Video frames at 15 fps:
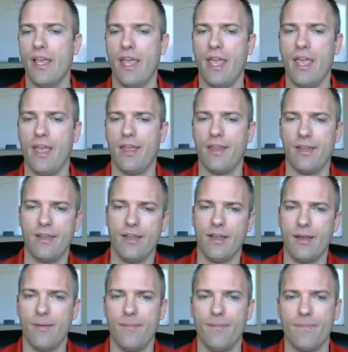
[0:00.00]
And
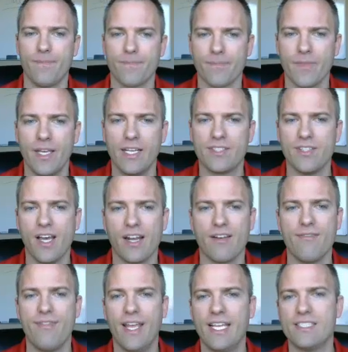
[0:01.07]
it's not
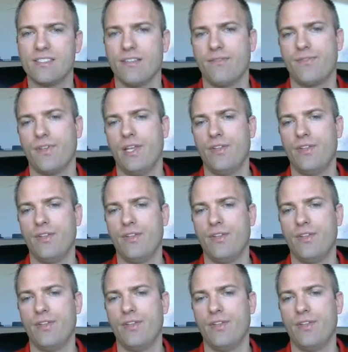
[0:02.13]
invasive.